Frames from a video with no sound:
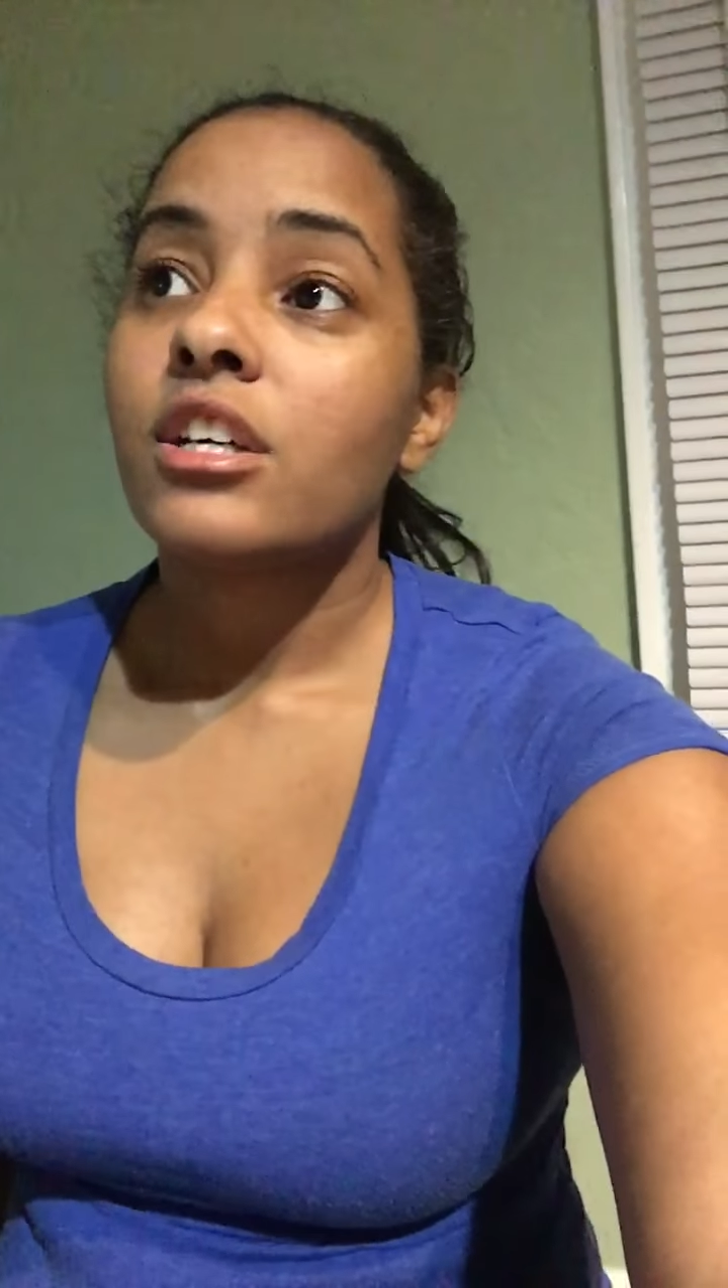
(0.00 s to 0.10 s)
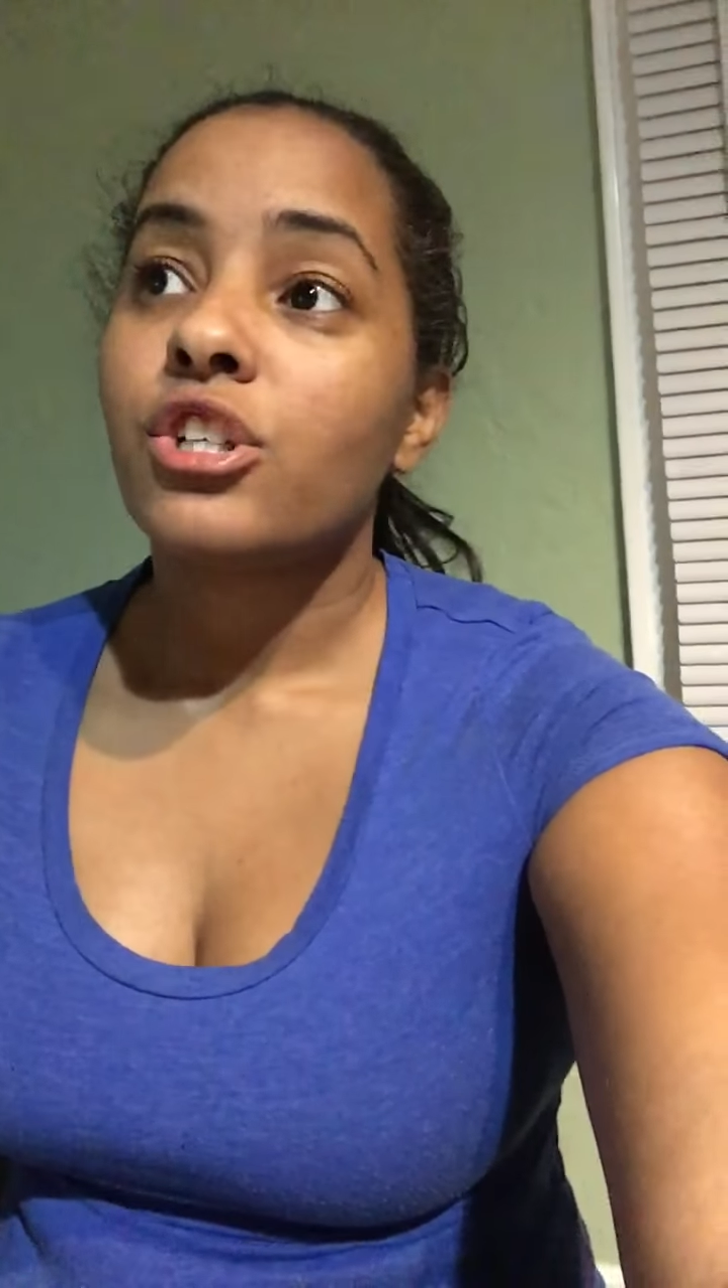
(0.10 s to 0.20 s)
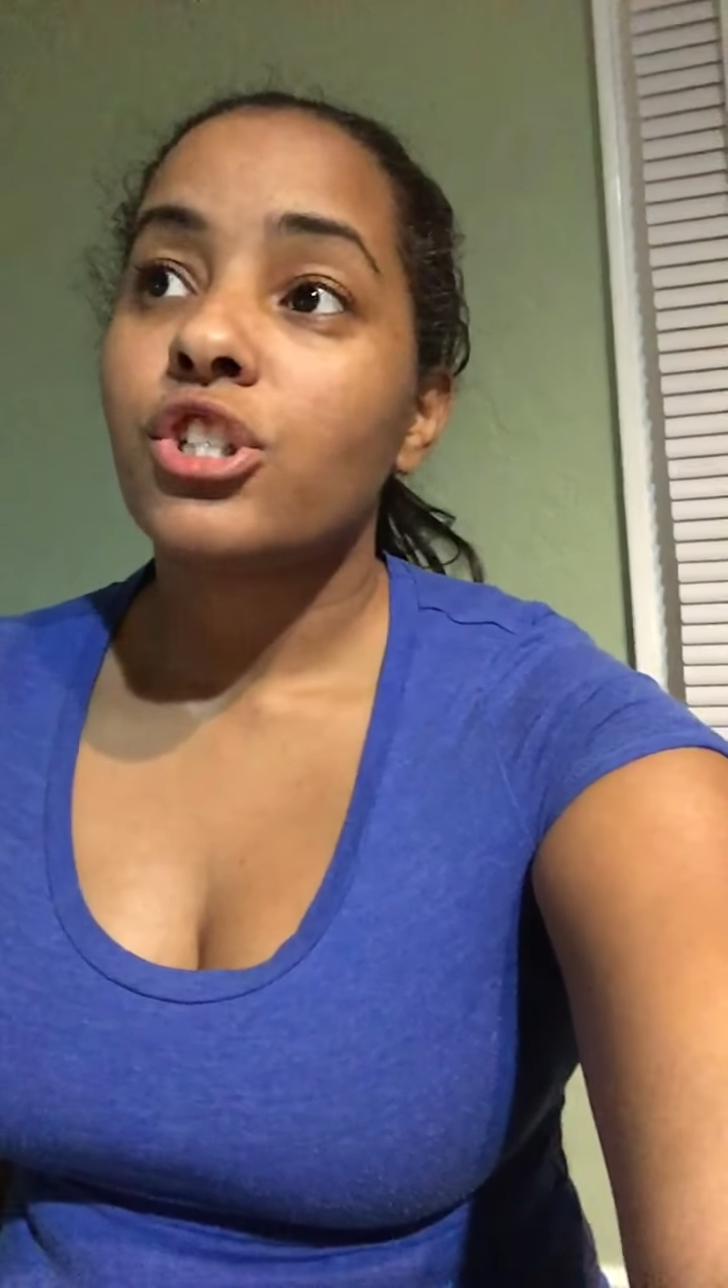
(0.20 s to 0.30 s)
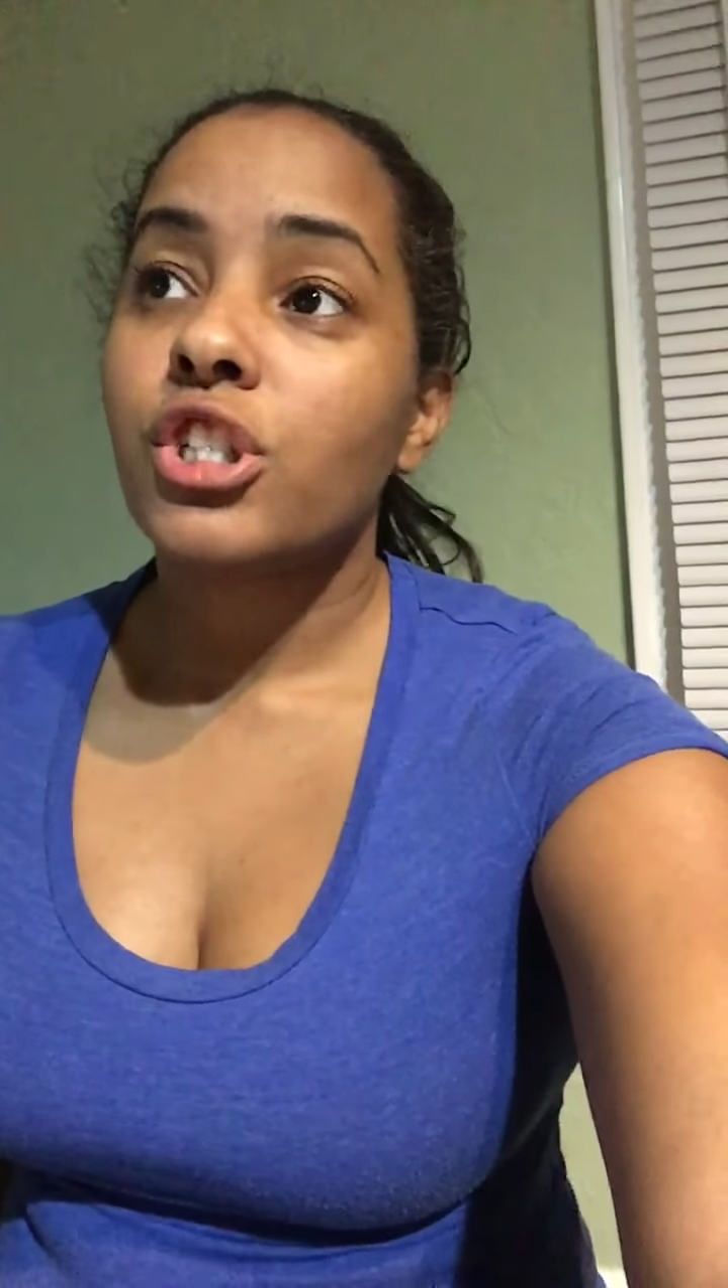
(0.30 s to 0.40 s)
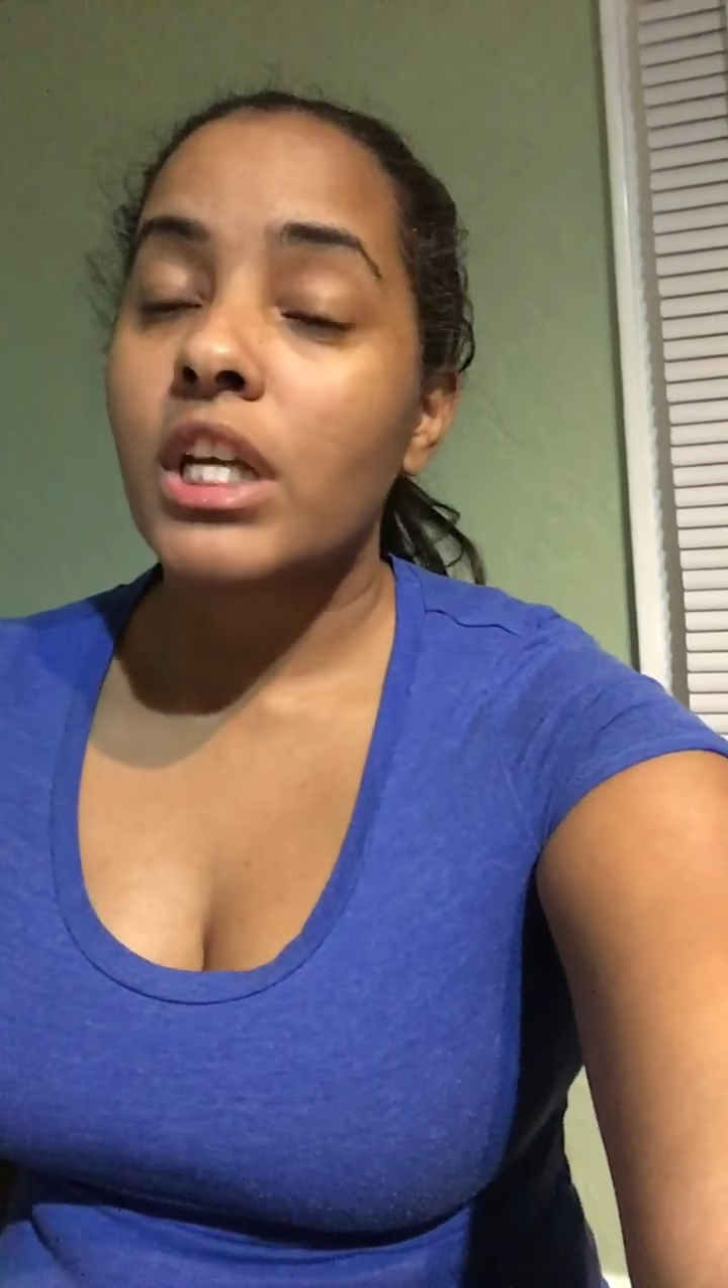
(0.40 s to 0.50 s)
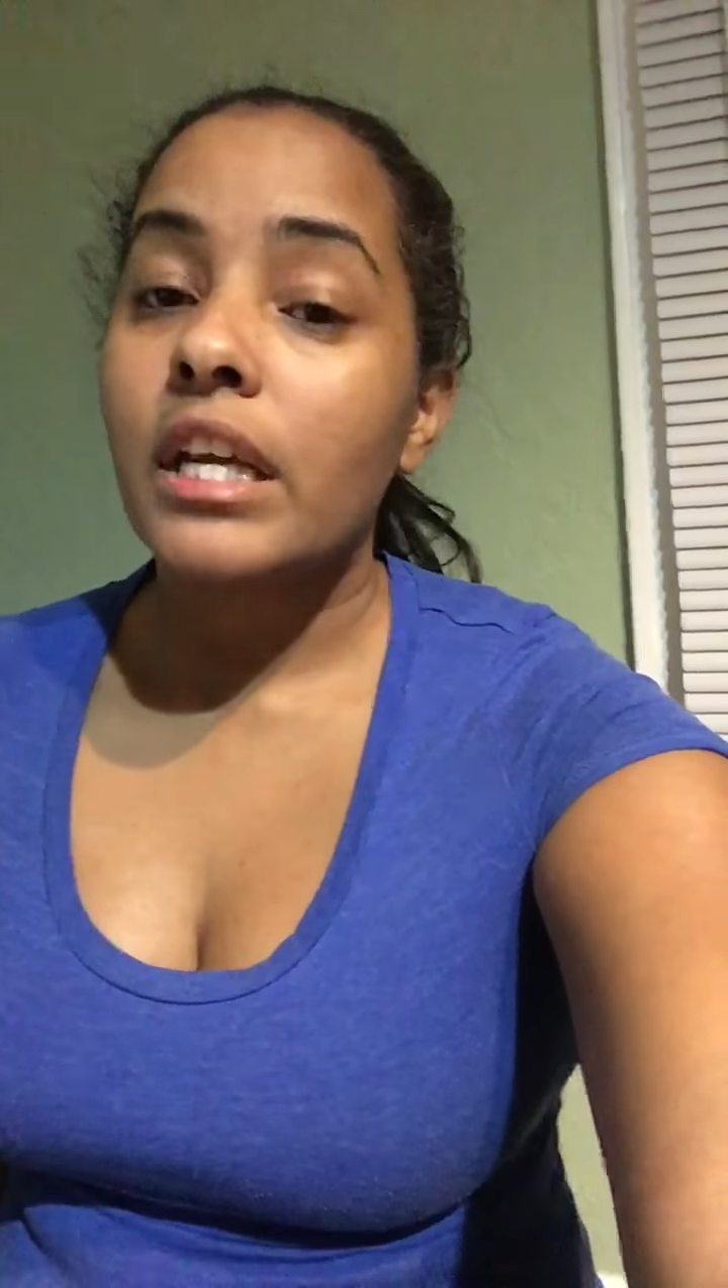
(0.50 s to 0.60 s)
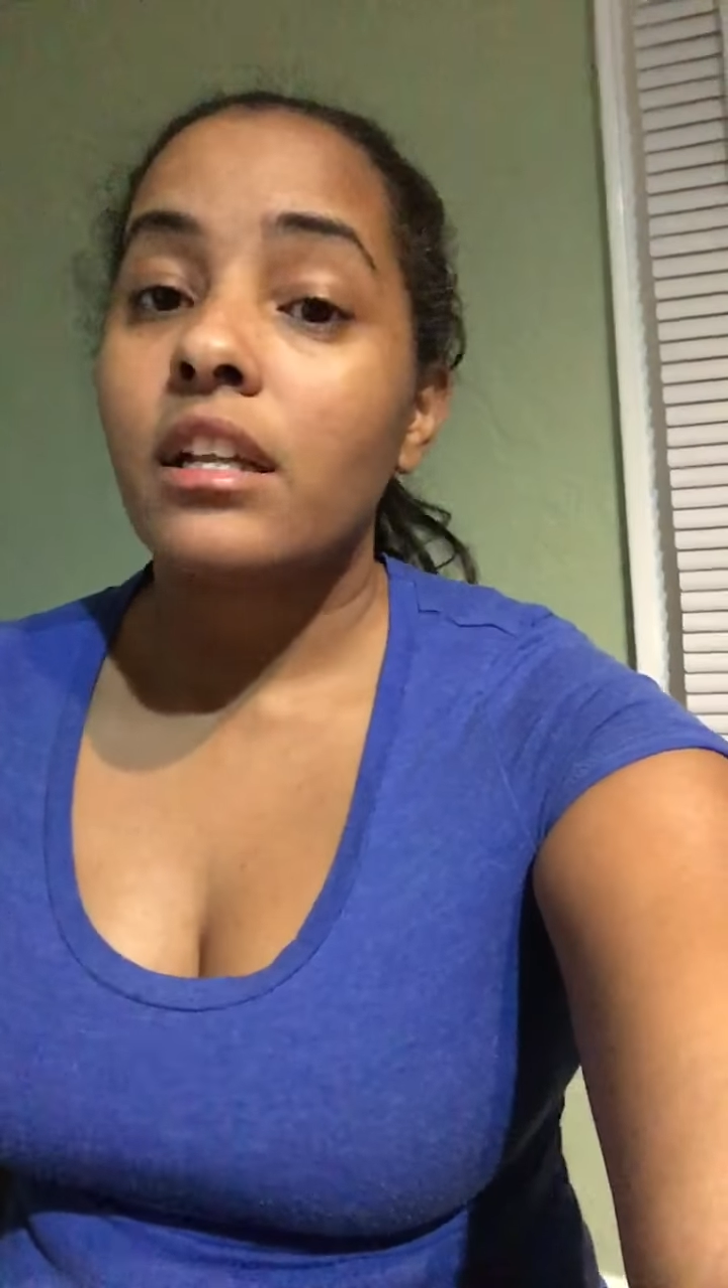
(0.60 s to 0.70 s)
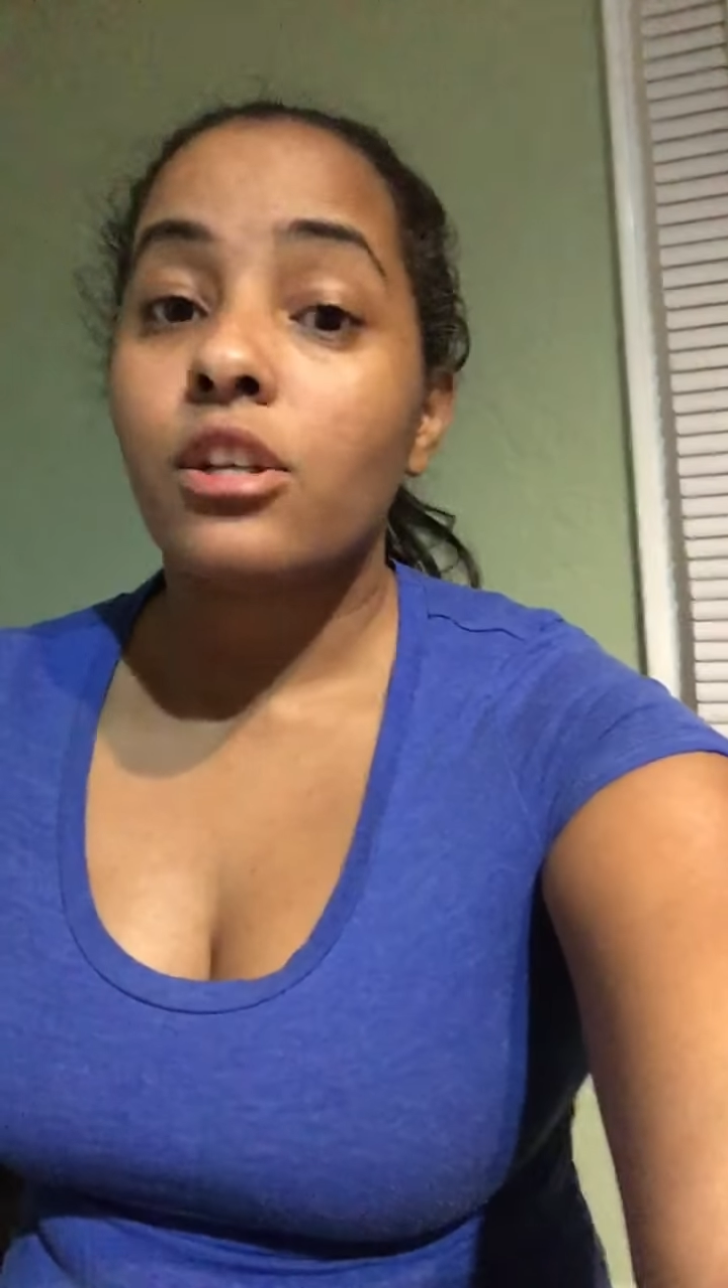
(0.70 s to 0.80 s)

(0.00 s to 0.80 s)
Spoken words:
she